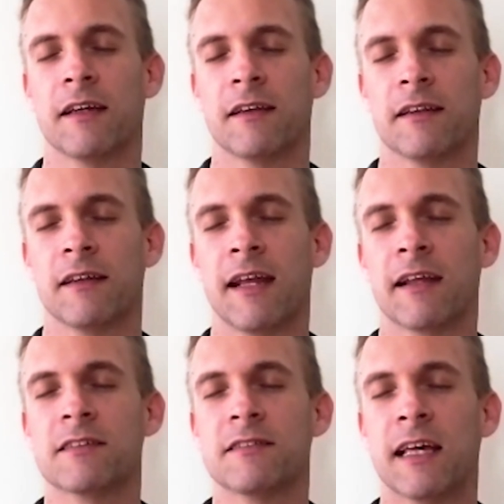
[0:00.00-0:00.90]
an
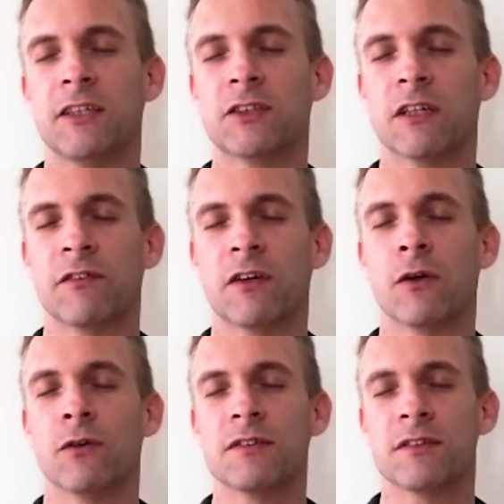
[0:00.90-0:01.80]
extension of our own
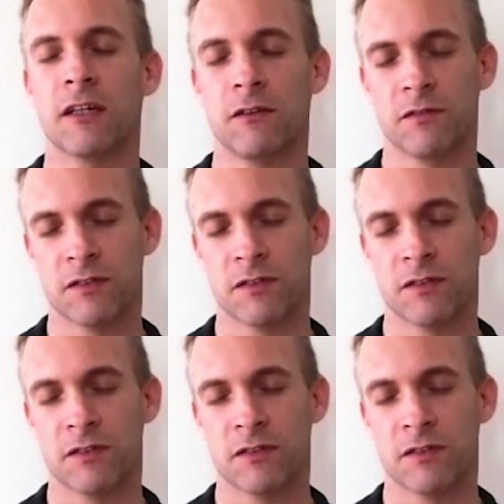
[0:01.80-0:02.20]
selves.